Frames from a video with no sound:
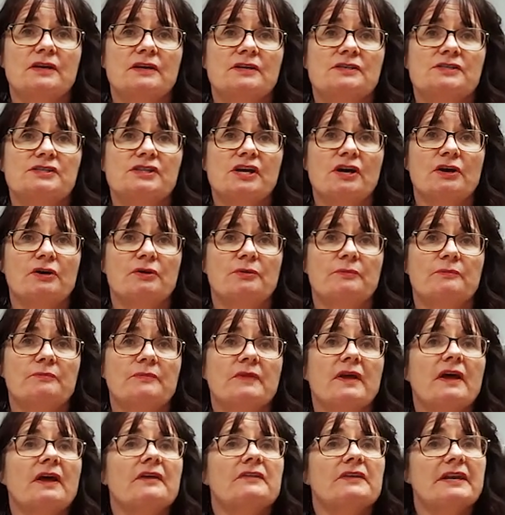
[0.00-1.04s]
So,
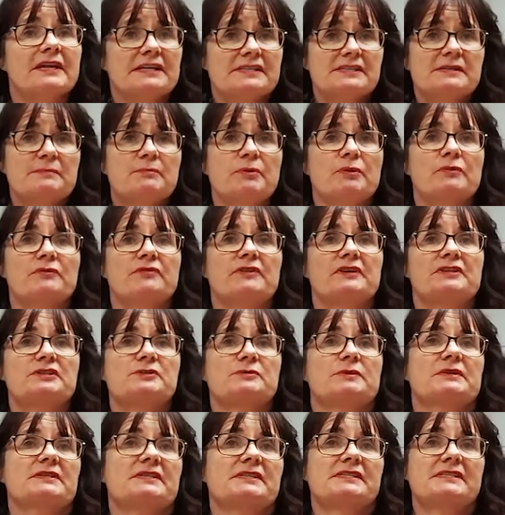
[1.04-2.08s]
the next important thing to
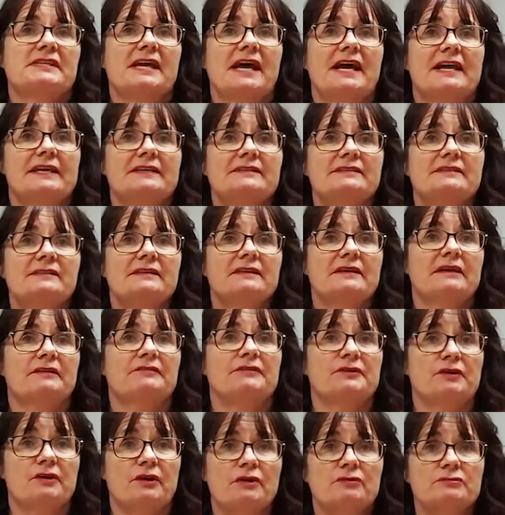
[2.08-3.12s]
understand, if
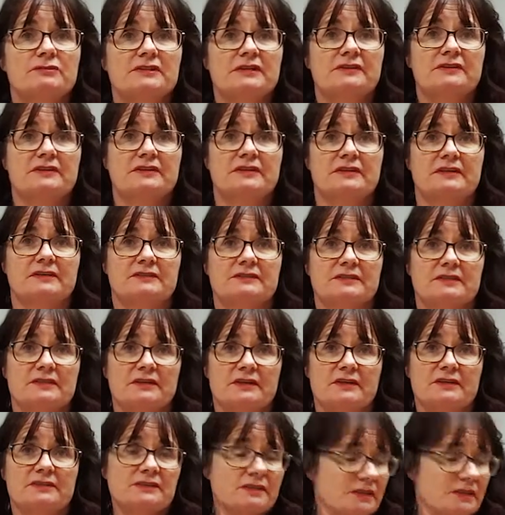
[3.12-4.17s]
you're holding the Nardalert